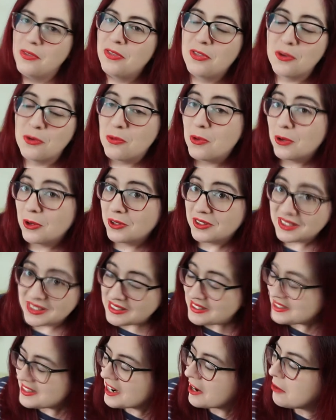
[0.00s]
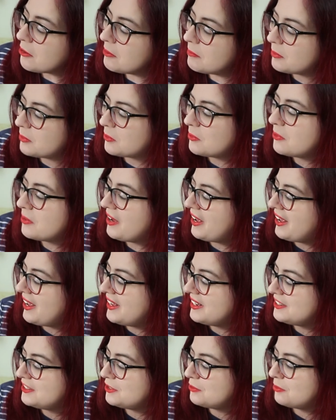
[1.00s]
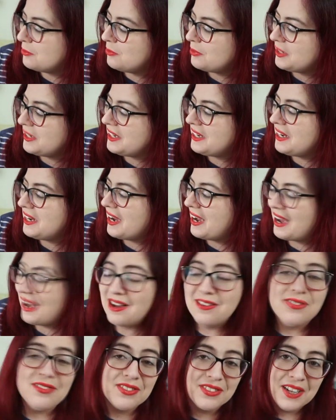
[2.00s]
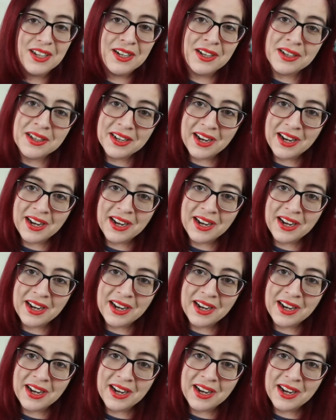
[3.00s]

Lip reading: the world is terrible, and we have